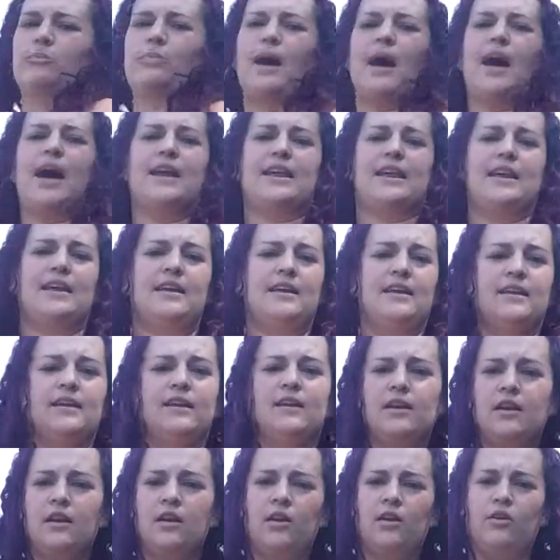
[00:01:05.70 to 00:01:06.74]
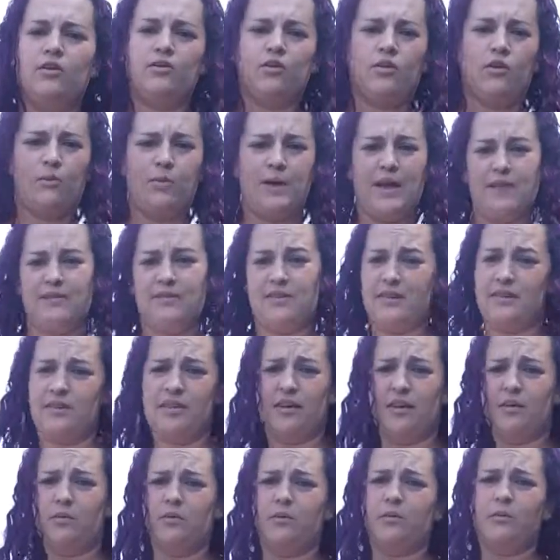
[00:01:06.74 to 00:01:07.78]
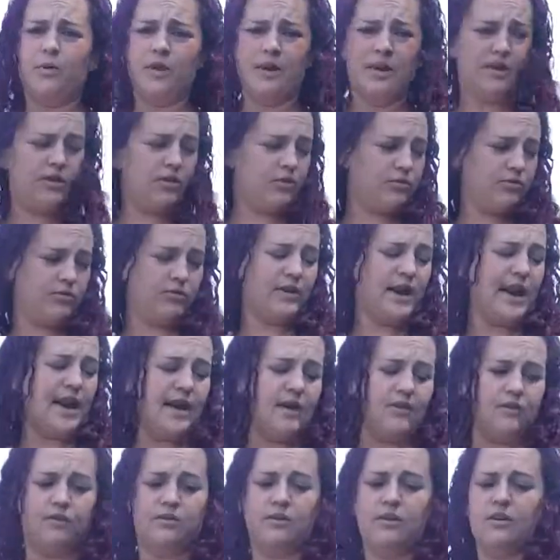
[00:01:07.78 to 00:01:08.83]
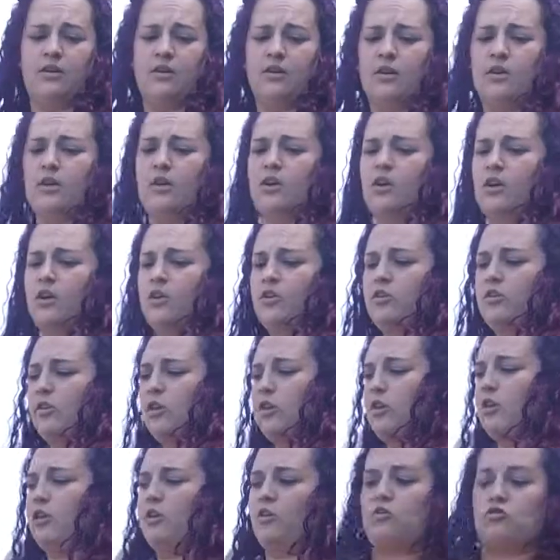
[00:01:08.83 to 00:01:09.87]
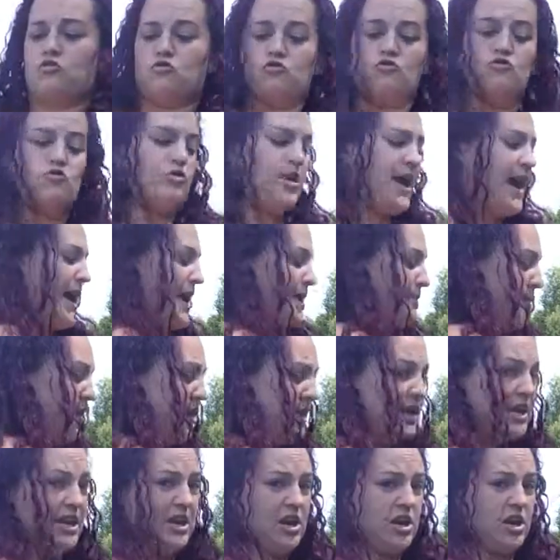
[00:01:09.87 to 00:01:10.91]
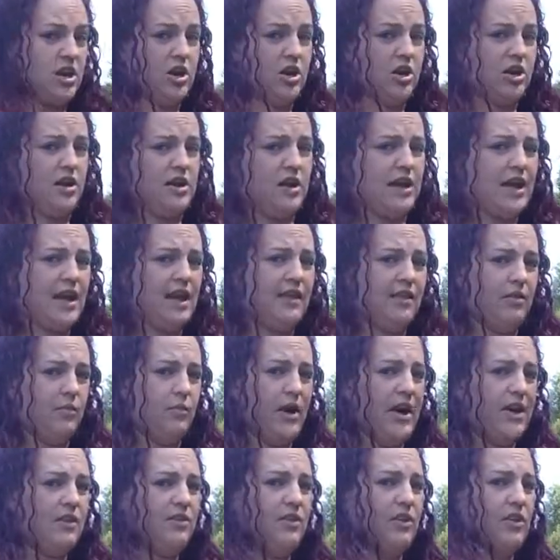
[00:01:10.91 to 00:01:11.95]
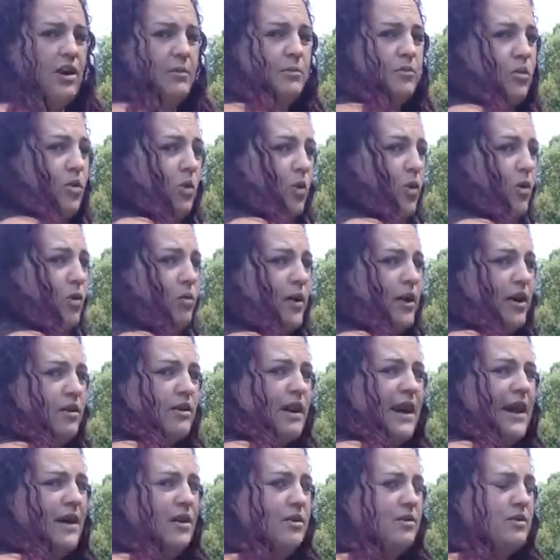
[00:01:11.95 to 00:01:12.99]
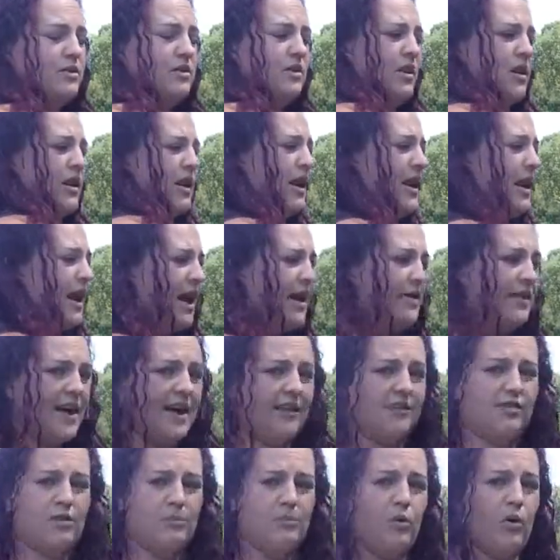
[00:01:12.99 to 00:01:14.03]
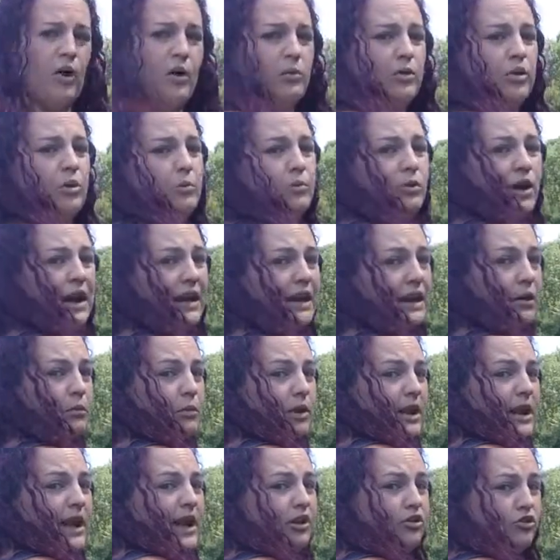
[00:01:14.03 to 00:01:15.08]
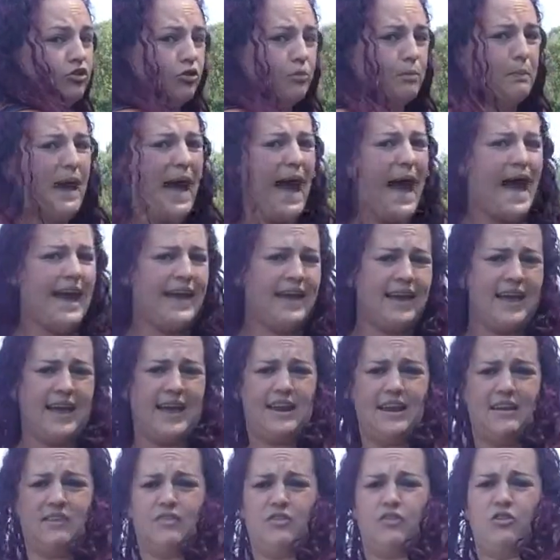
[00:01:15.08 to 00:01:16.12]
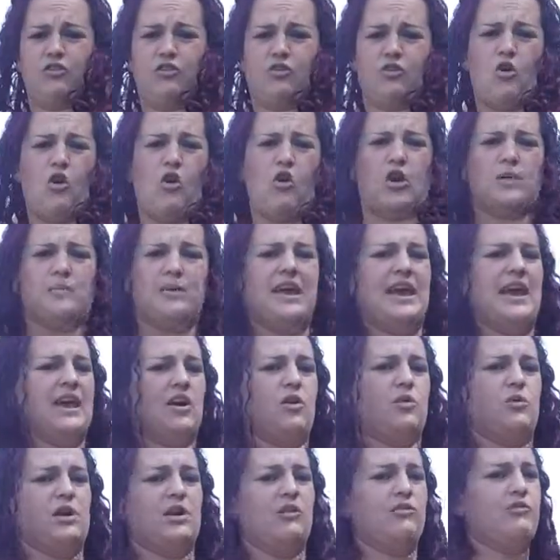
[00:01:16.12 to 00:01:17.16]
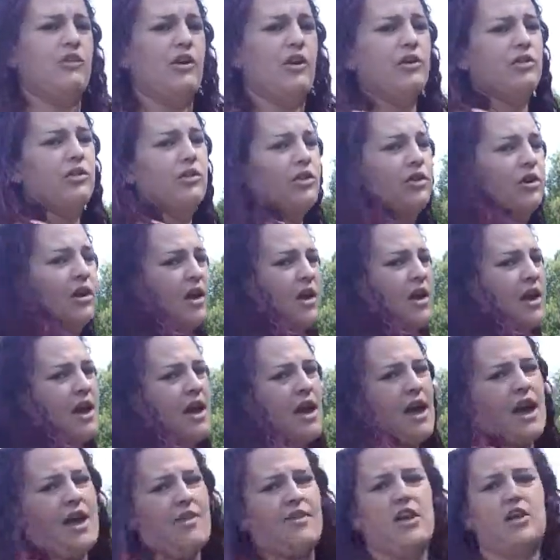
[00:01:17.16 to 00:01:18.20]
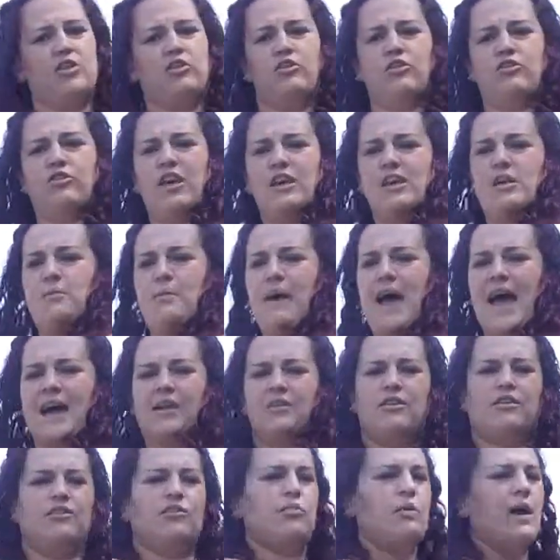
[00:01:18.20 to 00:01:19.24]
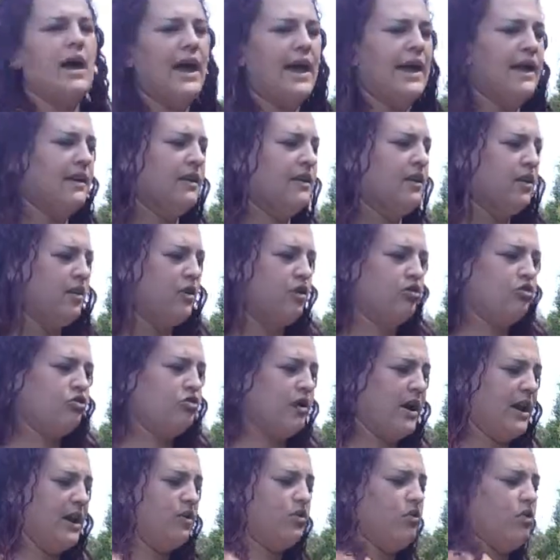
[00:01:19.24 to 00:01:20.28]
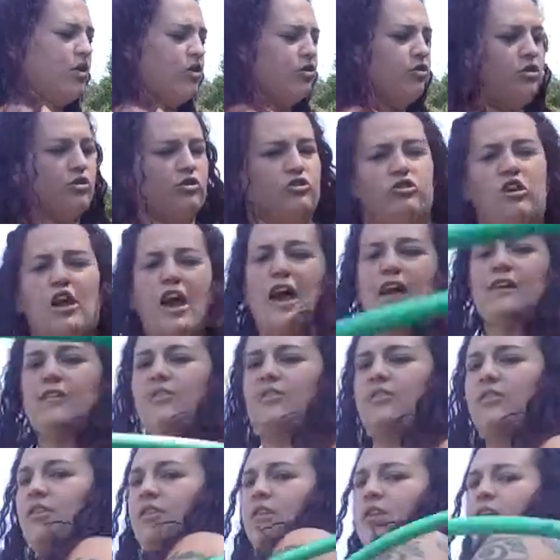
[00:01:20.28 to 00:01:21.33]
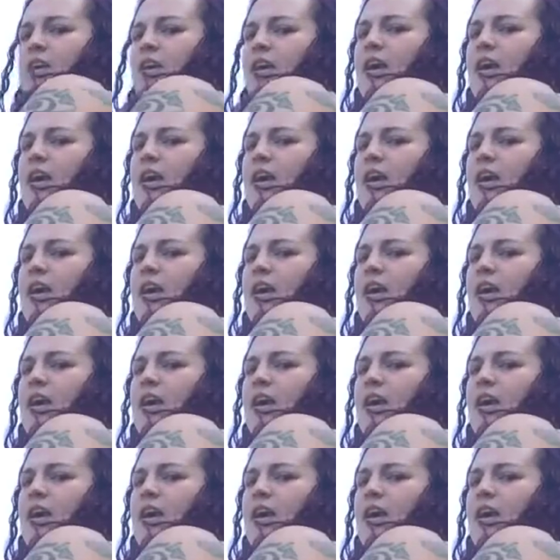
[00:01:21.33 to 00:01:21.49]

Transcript: your body. So basically, when it goes around, you're going to grab it here and wait till it comes all the way around, and that's the point where you break it, when it hits your back and your arm can't go any further, and then you send it back this way straight across your chest.